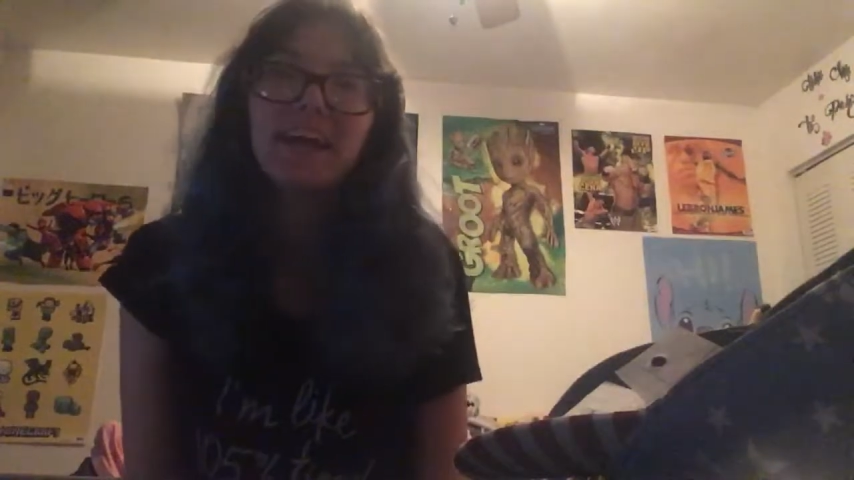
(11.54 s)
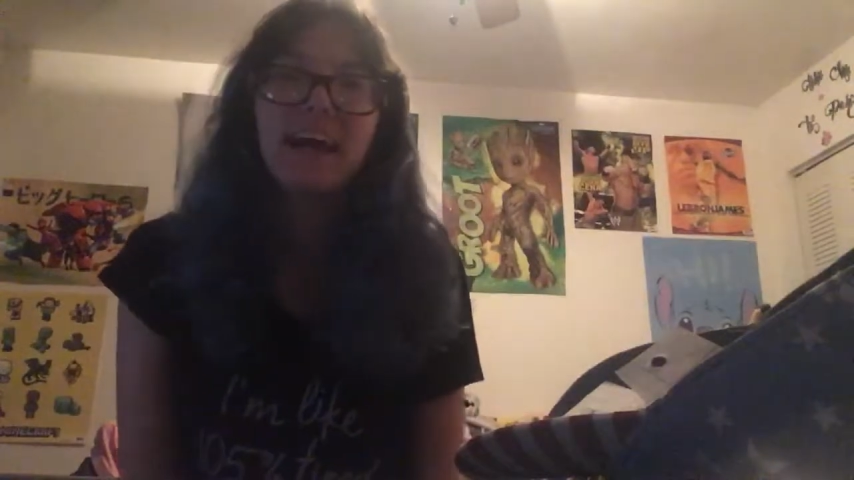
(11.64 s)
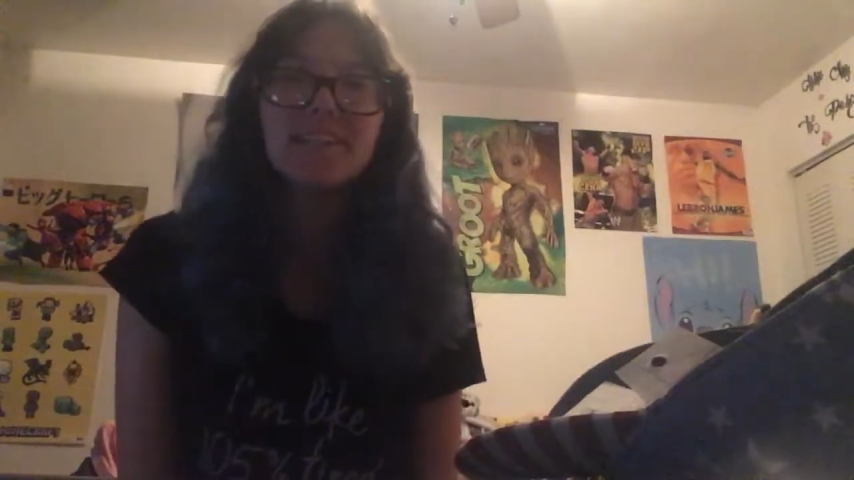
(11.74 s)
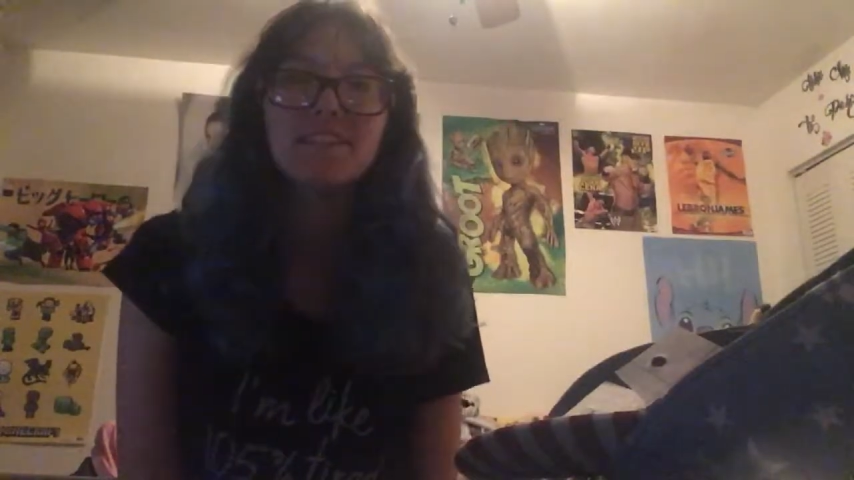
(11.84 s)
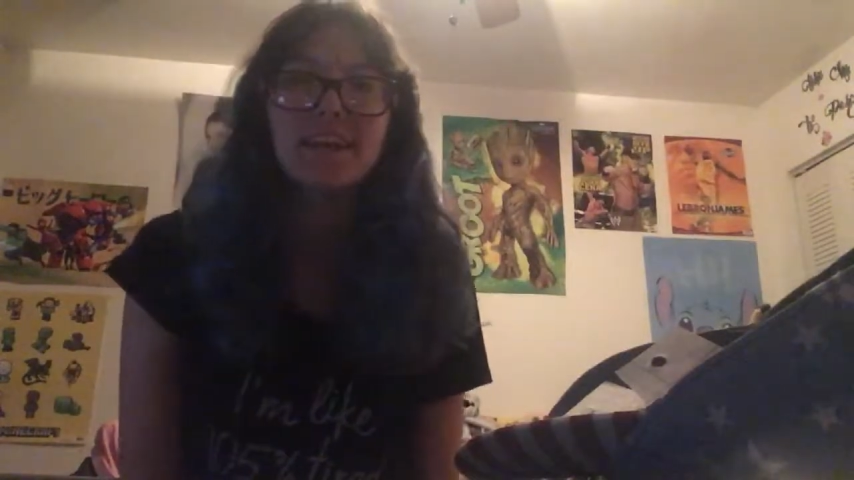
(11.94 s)

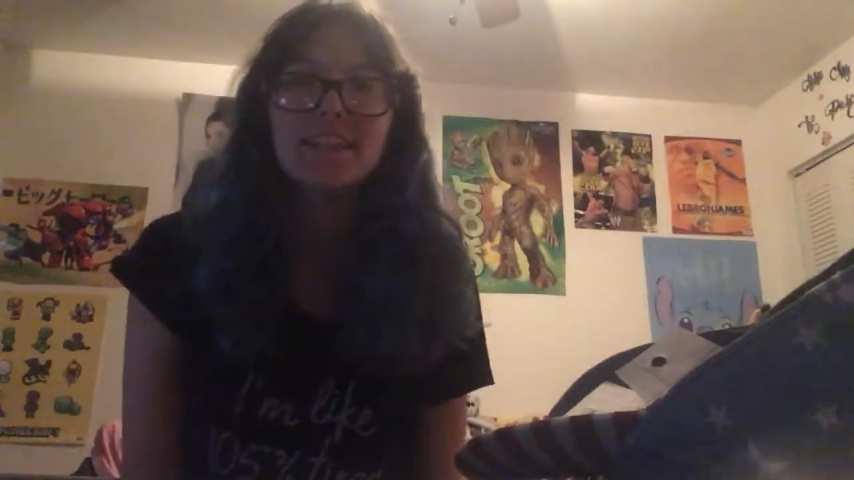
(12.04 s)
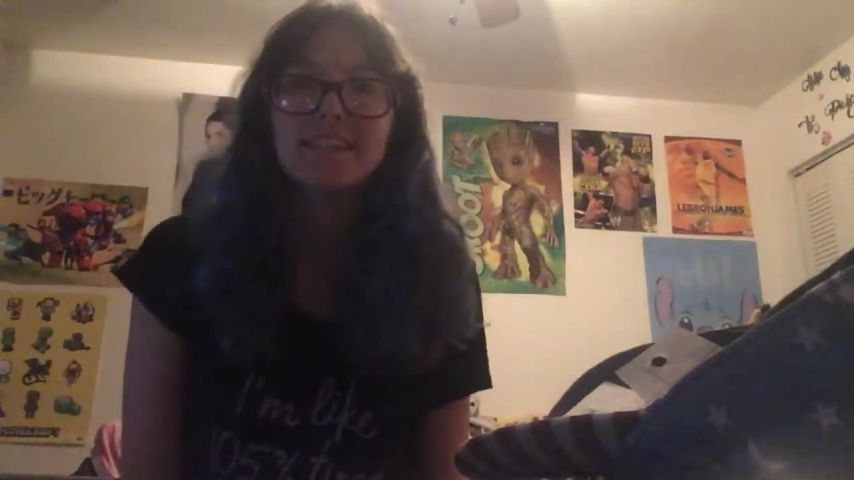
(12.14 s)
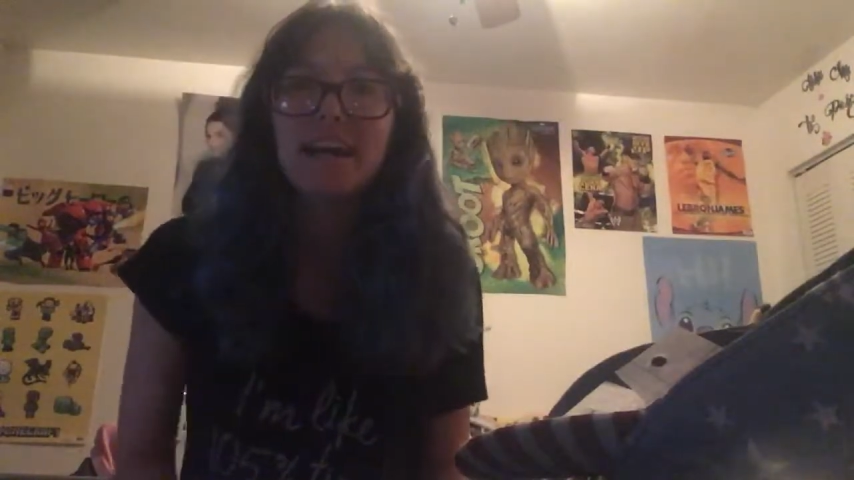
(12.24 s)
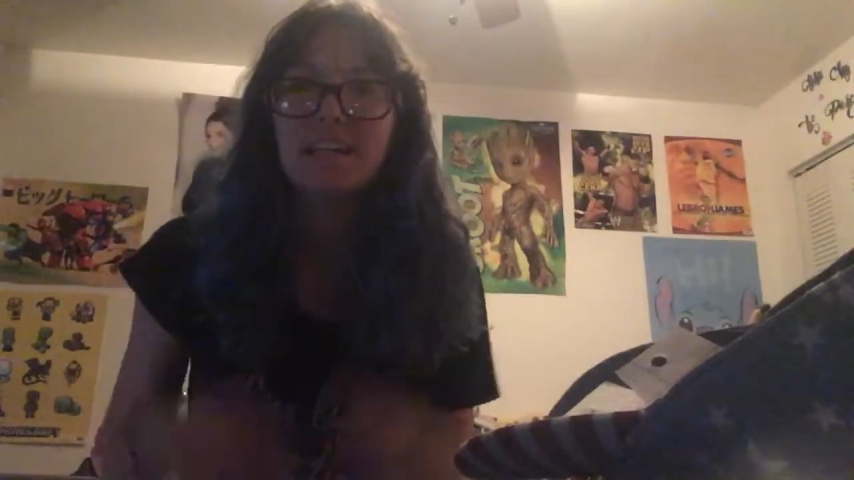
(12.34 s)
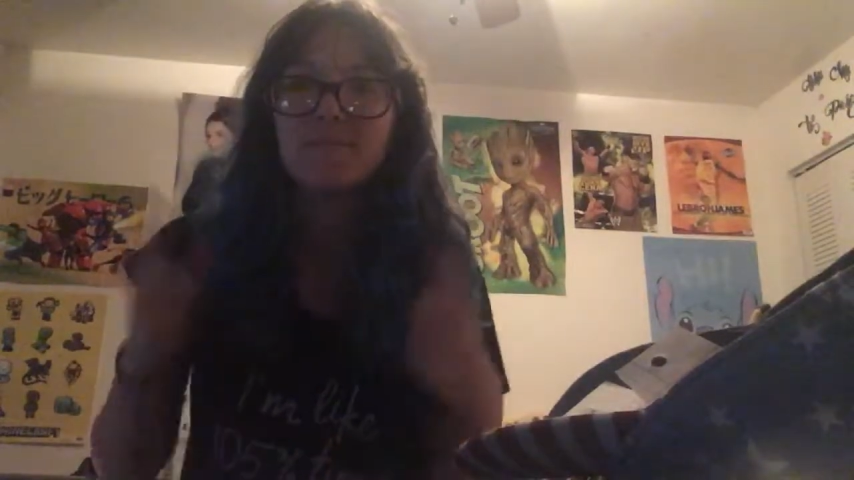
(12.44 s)
asked you guys to
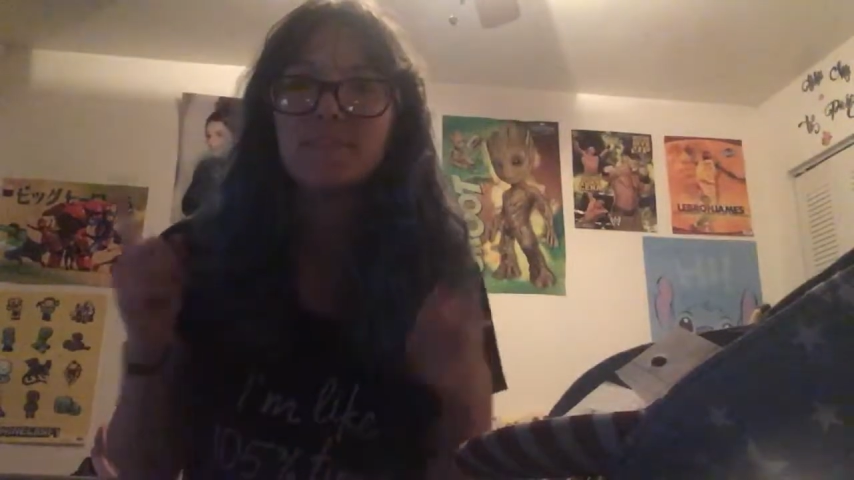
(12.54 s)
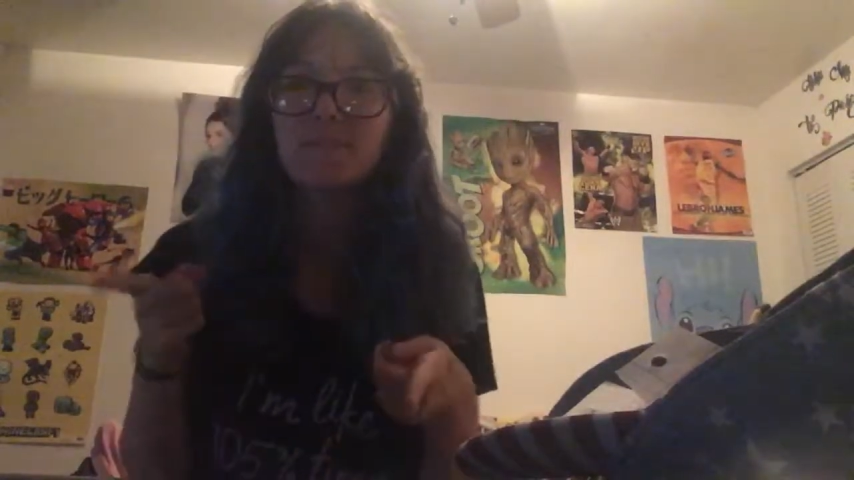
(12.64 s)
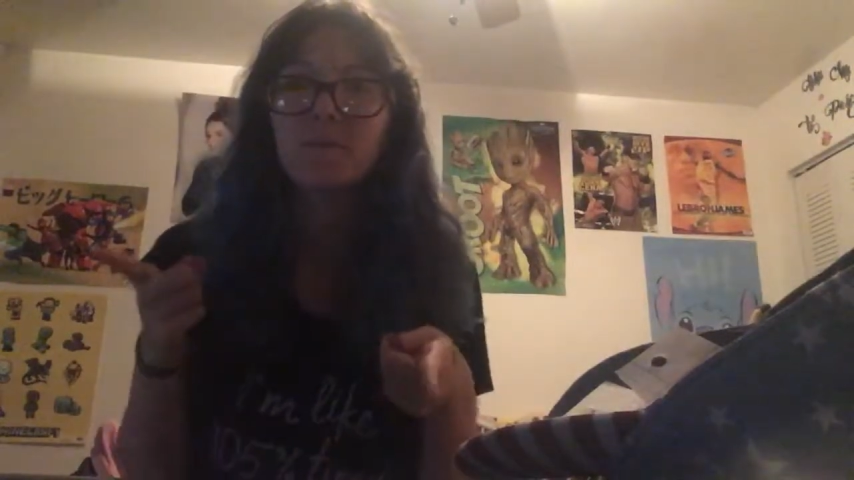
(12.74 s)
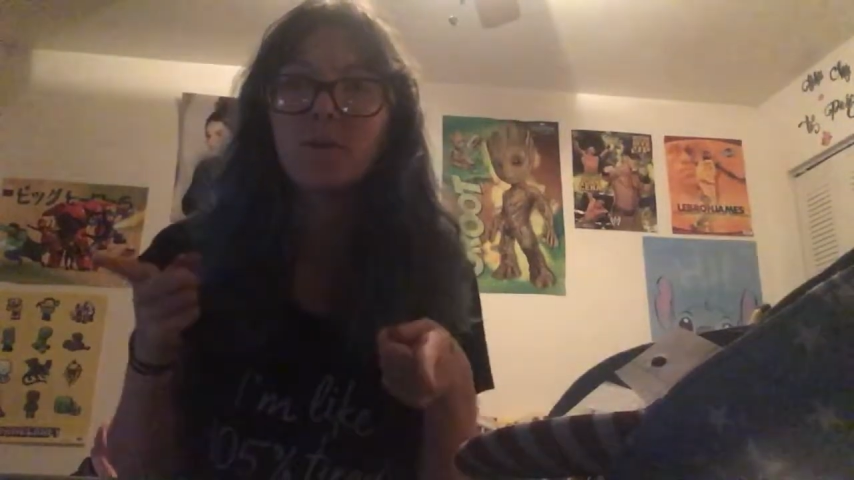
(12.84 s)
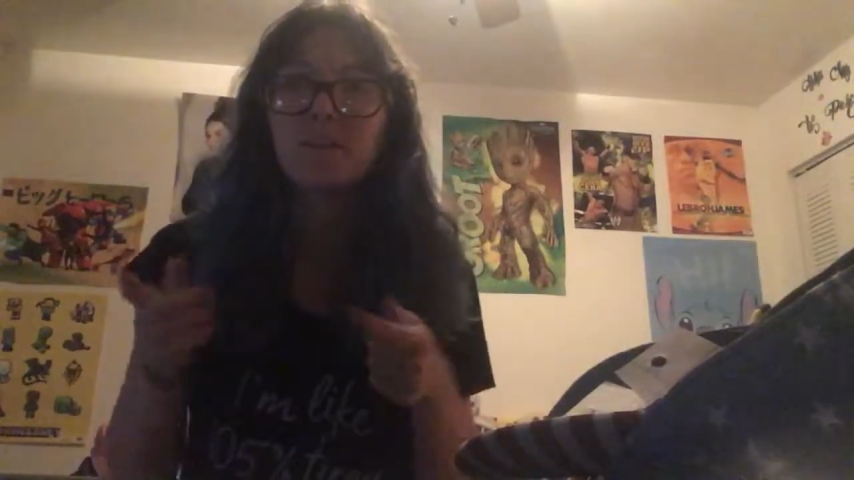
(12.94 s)
ask me
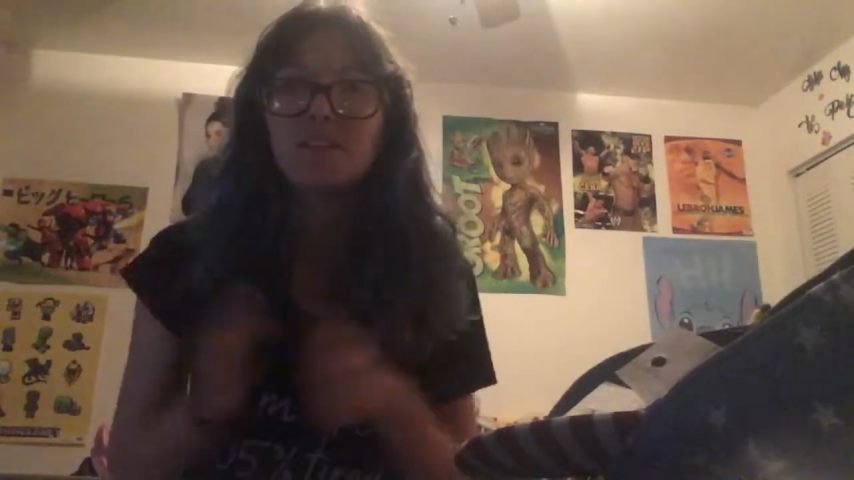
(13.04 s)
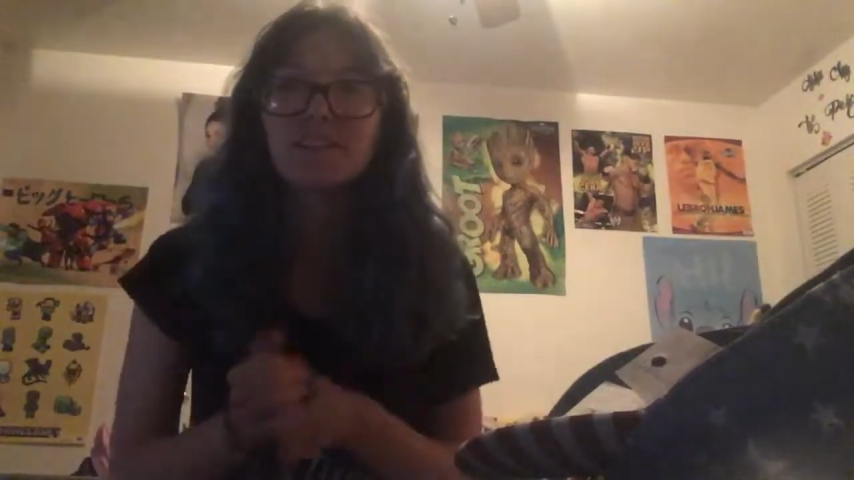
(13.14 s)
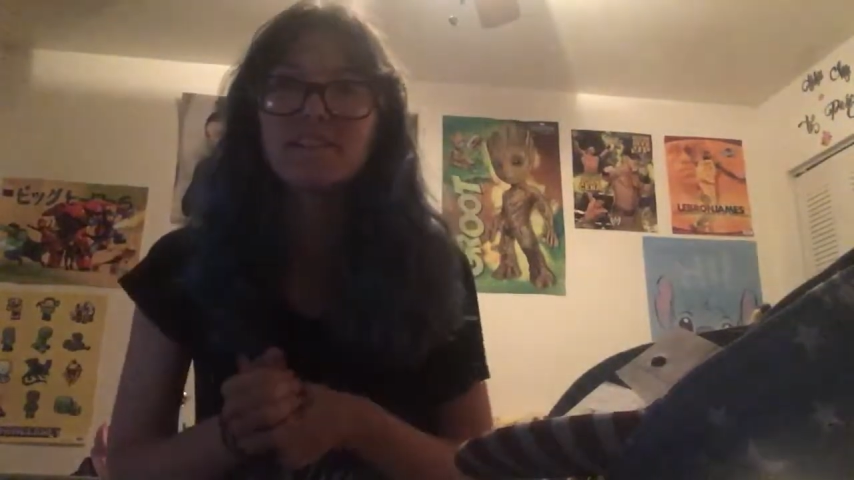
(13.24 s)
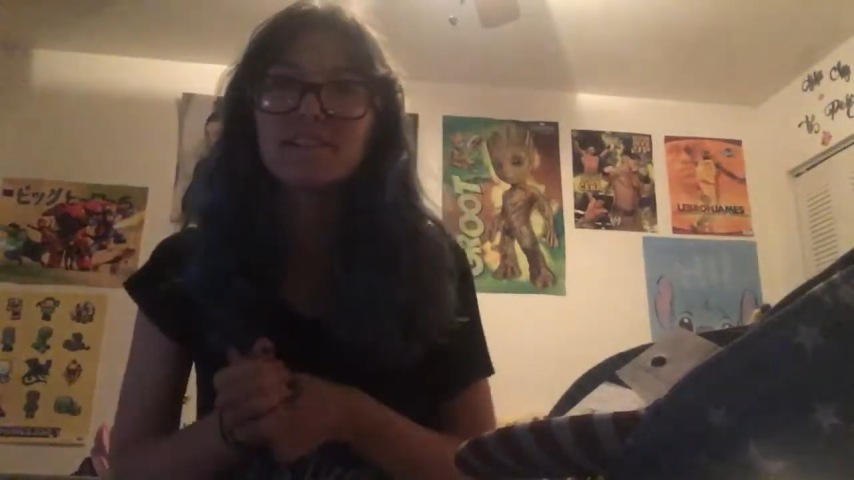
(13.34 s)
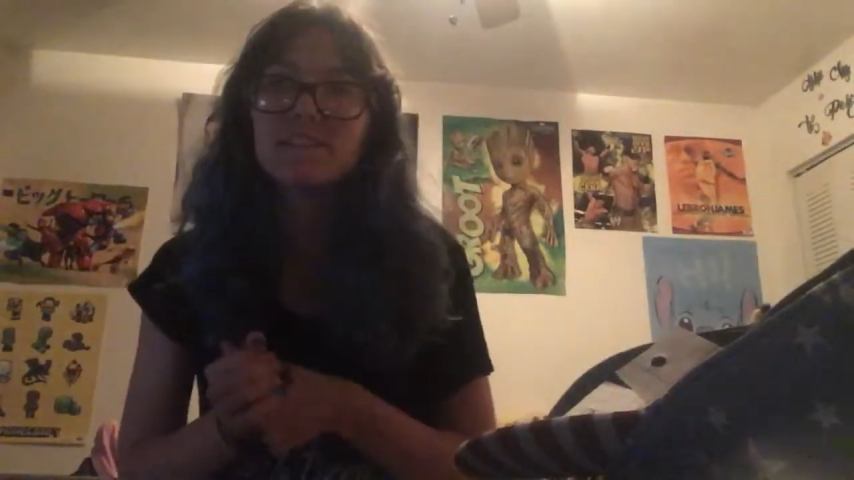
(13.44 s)
some questions,